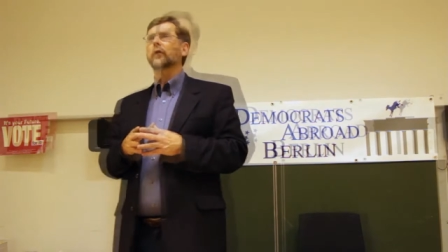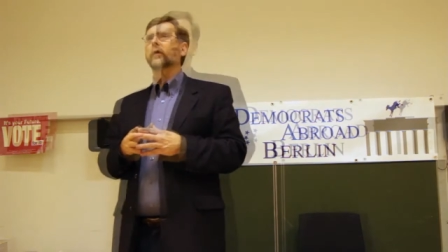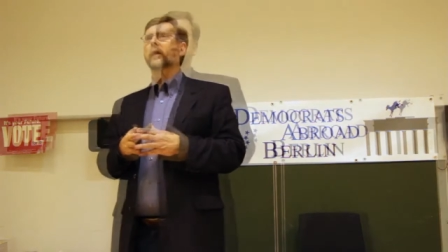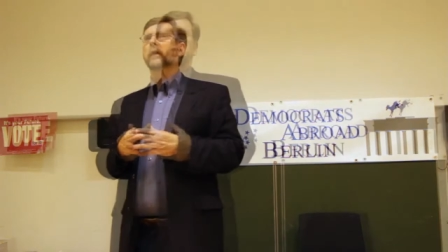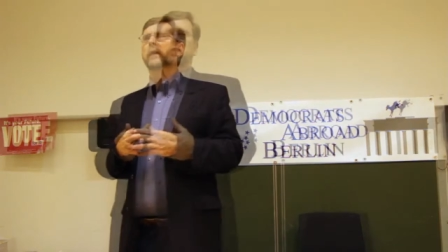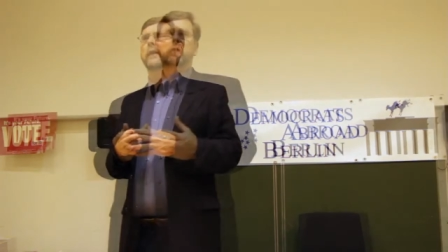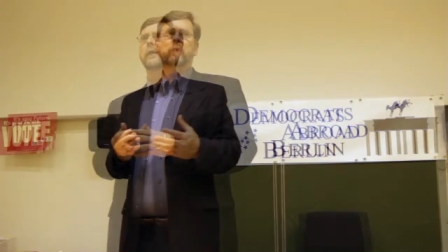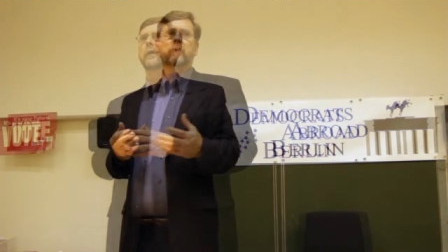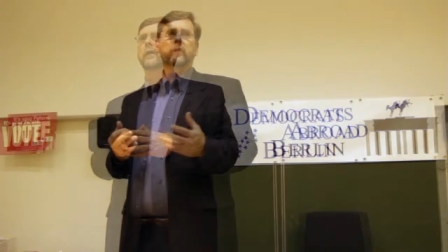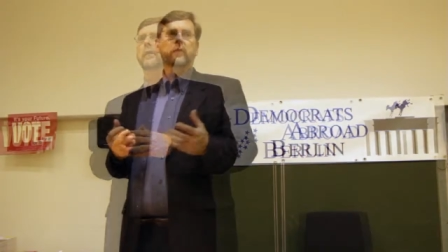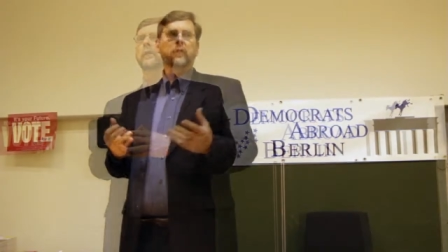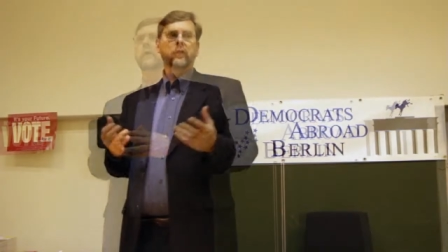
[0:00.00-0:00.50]

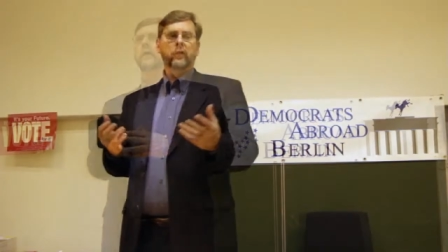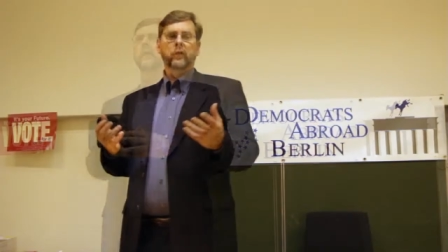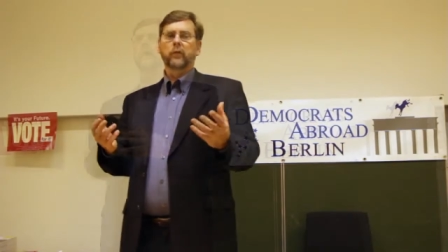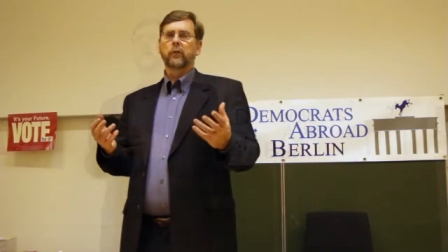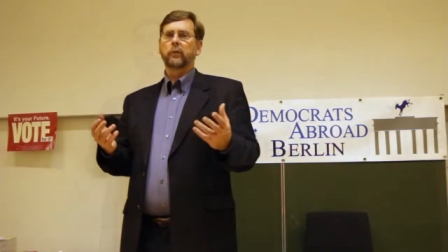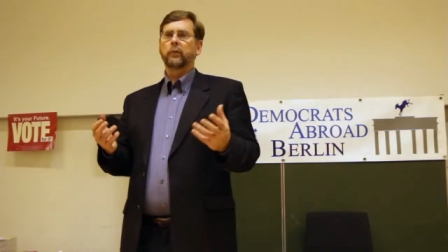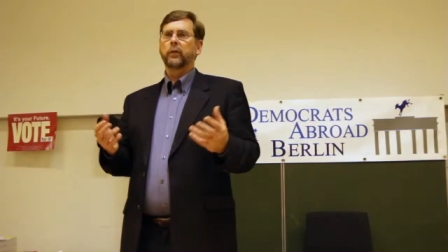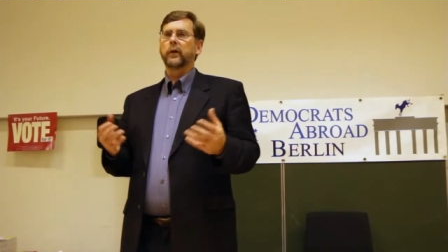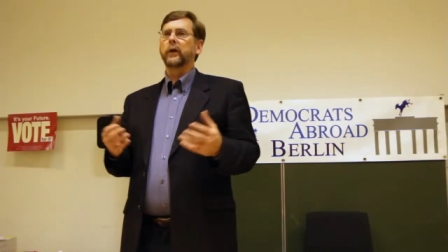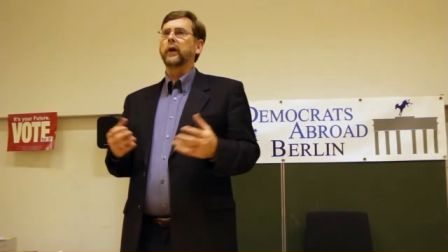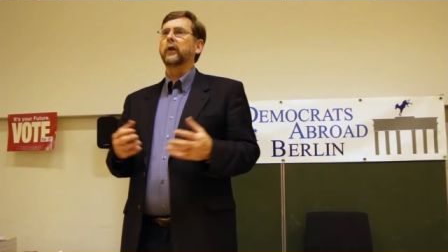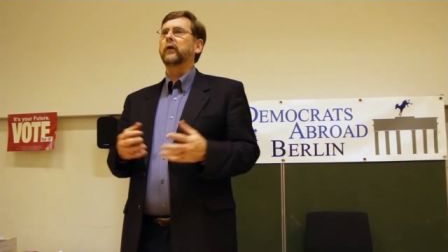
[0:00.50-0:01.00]
It's,
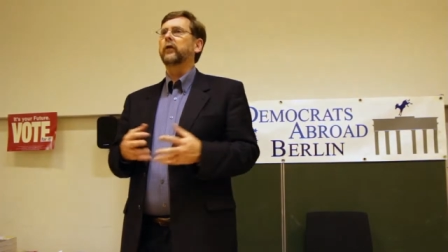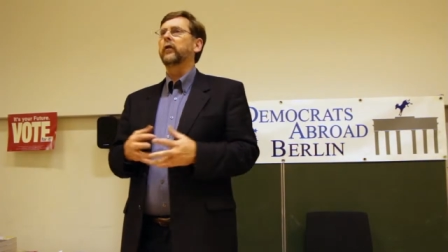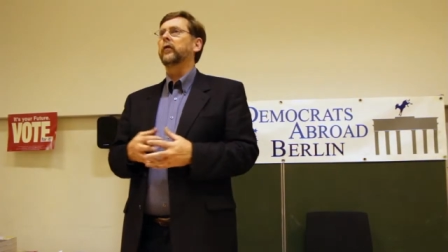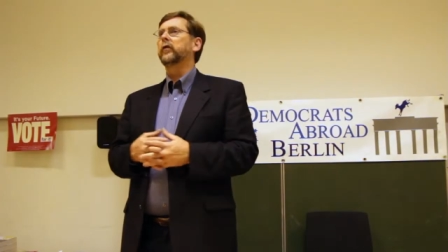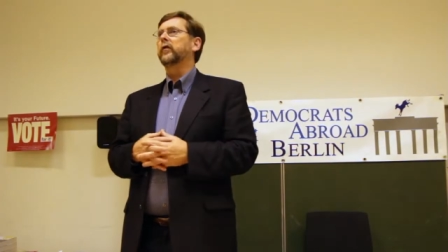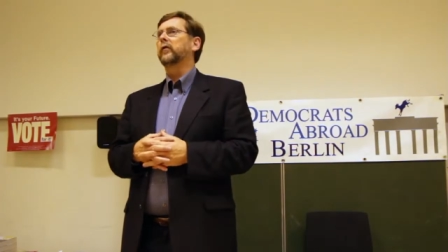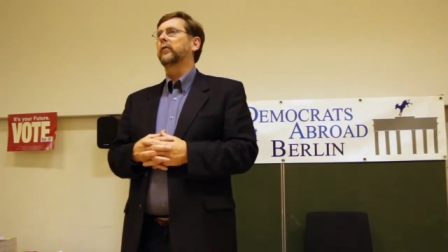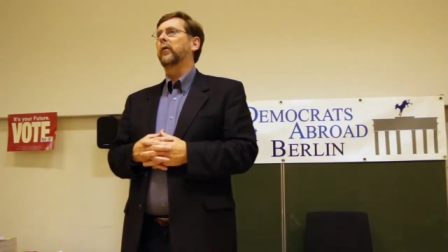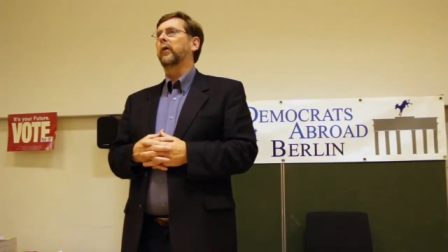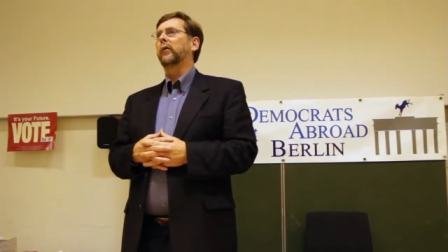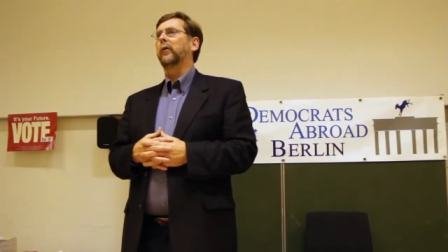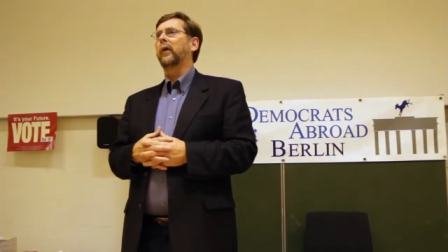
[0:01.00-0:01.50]
predictions
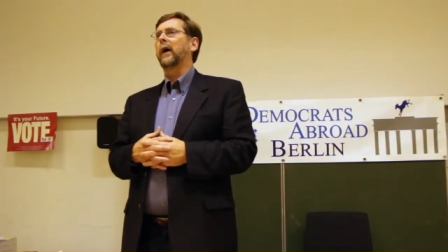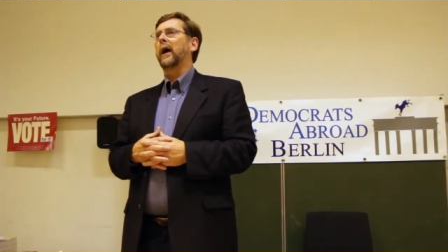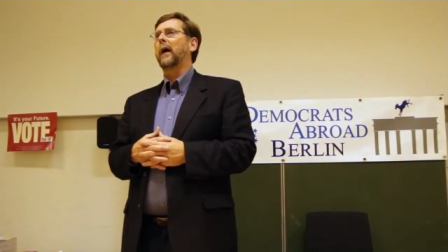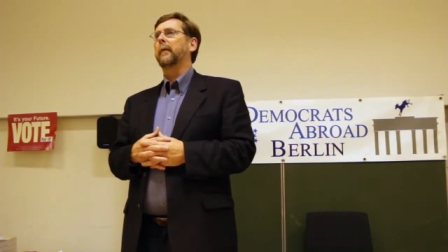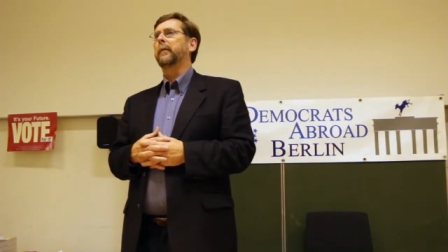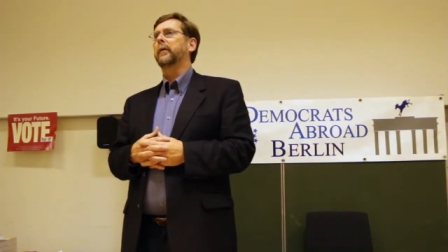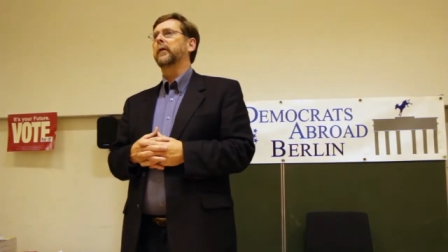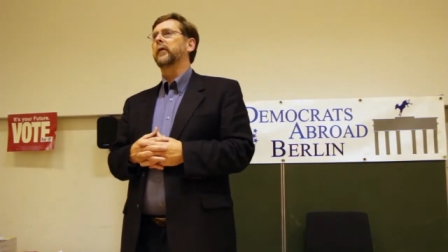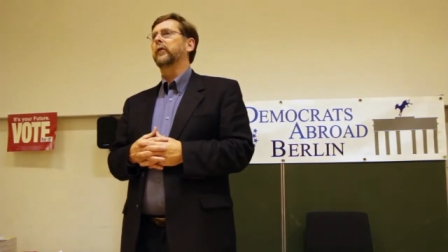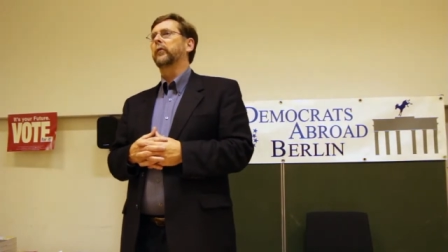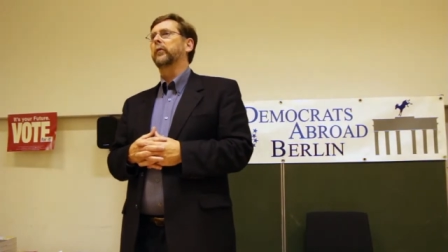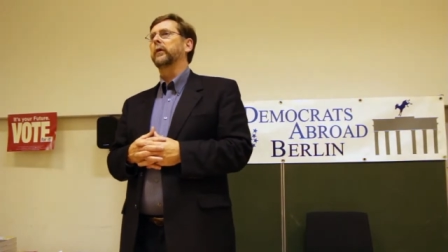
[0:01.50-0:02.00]
of what will
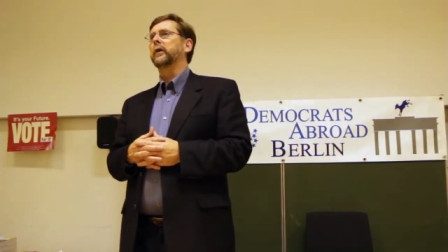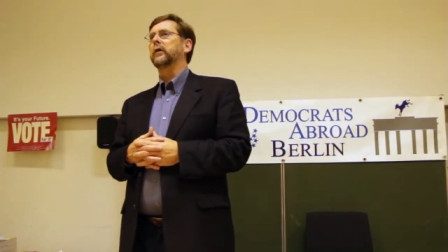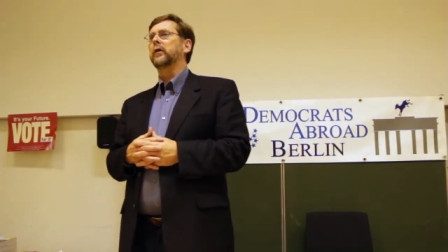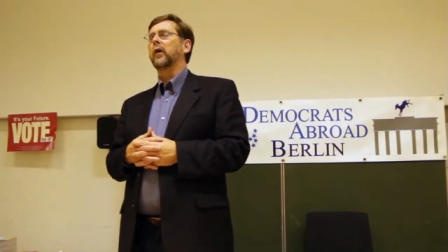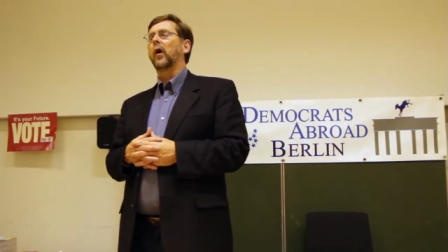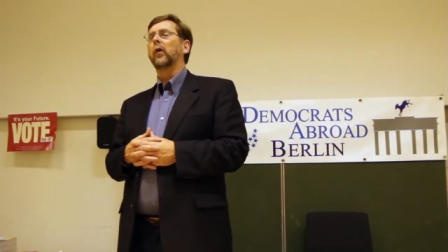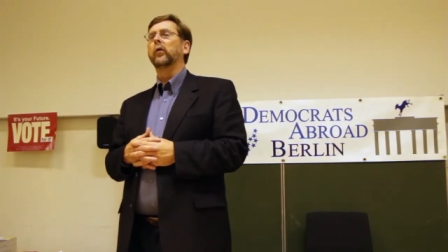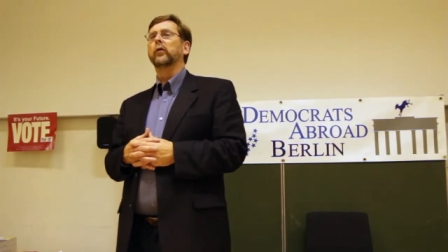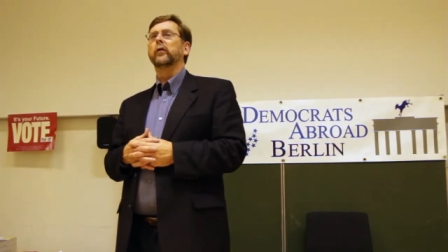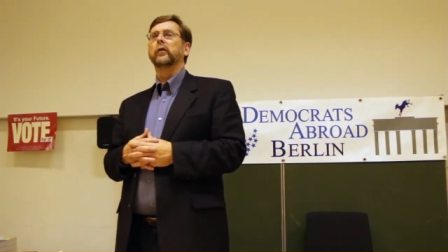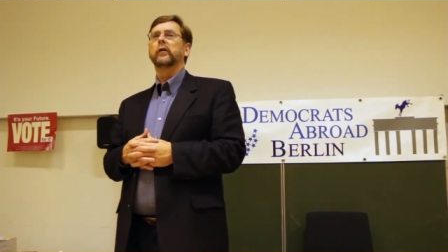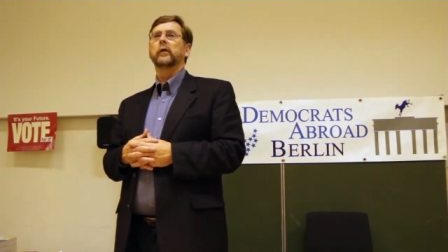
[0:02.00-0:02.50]
happen if we
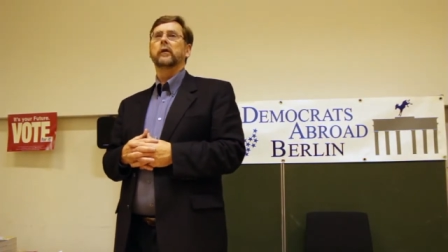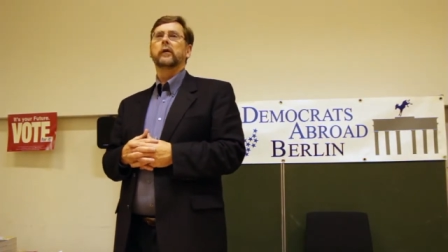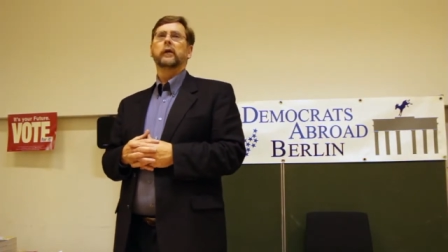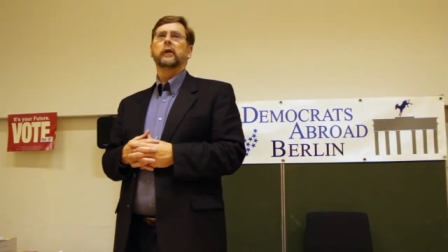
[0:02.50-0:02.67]
don't.